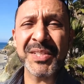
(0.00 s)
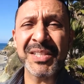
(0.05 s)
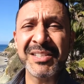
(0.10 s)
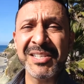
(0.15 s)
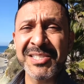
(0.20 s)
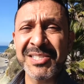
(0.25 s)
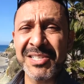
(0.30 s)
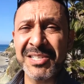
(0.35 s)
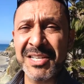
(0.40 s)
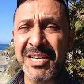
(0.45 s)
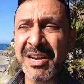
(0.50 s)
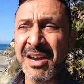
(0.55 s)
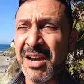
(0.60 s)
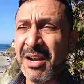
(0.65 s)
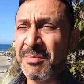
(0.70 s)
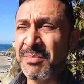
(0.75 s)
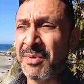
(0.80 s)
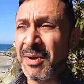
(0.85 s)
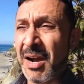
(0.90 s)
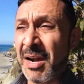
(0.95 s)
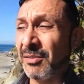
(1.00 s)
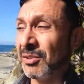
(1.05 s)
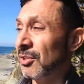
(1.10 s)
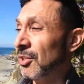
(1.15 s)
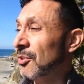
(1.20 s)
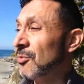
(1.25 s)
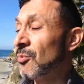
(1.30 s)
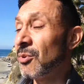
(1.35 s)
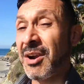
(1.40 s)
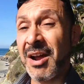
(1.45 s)
listen,
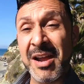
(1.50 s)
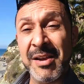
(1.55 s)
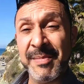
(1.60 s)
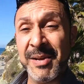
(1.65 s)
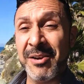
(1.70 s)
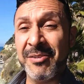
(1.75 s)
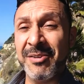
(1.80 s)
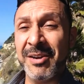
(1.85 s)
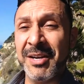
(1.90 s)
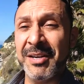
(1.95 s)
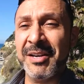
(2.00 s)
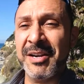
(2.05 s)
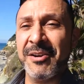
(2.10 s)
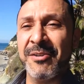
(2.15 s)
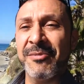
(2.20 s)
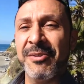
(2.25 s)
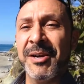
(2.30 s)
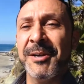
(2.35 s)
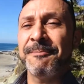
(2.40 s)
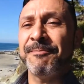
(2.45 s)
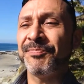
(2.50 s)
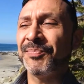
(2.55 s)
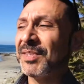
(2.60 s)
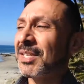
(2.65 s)
look where I'm at right now, right?